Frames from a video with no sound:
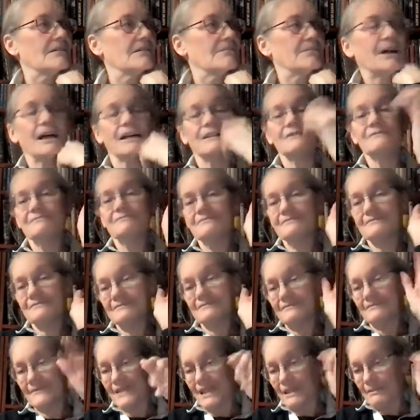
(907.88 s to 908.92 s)
but
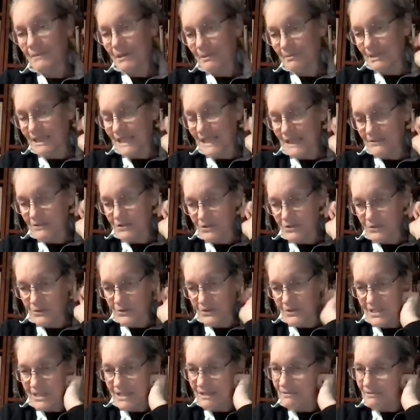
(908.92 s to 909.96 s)
they might be
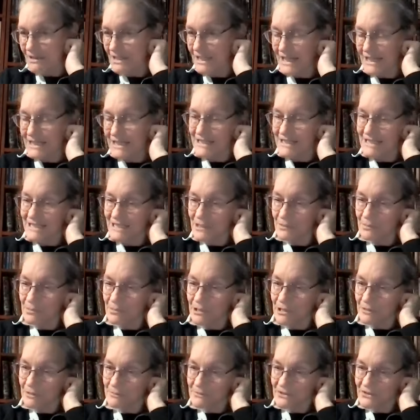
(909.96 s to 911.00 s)
outsourcing the IT
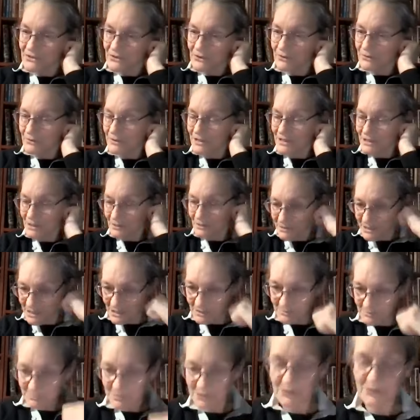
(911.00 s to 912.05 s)
department, so then I'll be
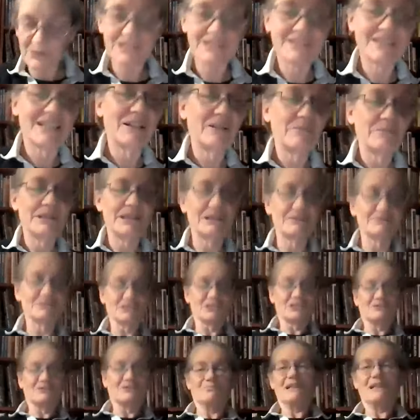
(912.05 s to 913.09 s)
unemployed and I'll be able
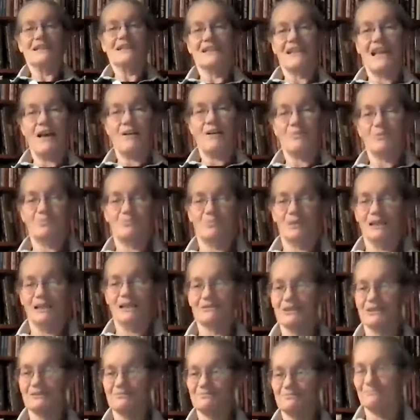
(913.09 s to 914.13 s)
to make. I'll be
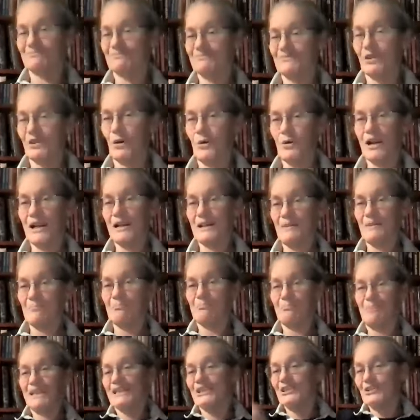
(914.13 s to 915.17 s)
able to go around
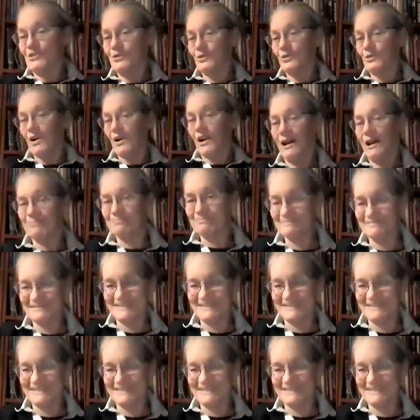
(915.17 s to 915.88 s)
and beat a drum.